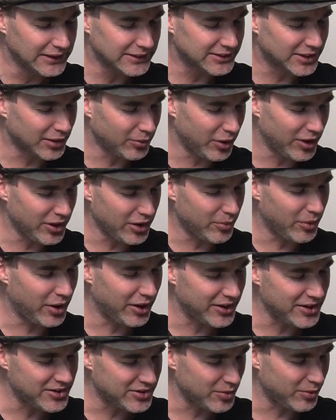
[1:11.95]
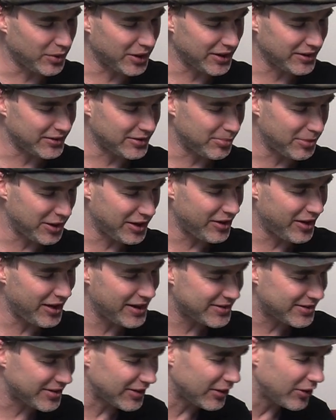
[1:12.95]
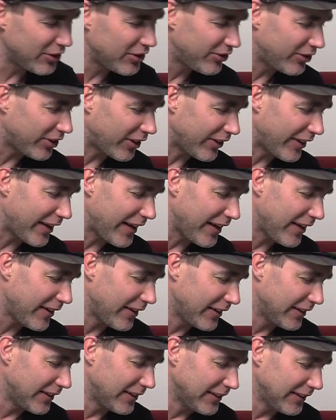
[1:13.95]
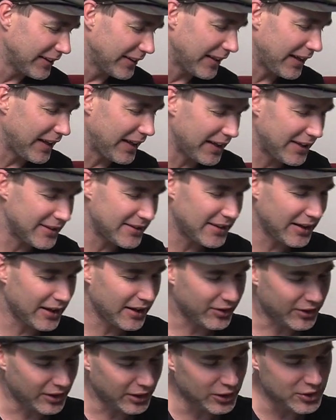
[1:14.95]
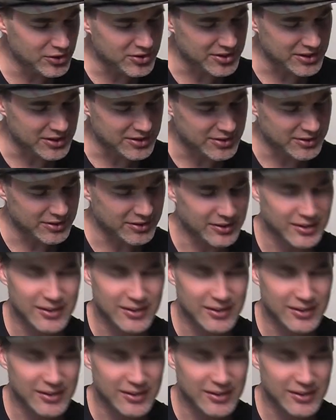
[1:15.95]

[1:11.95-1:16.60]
So what you want is you want it to be nice and loose on there, and the looseness,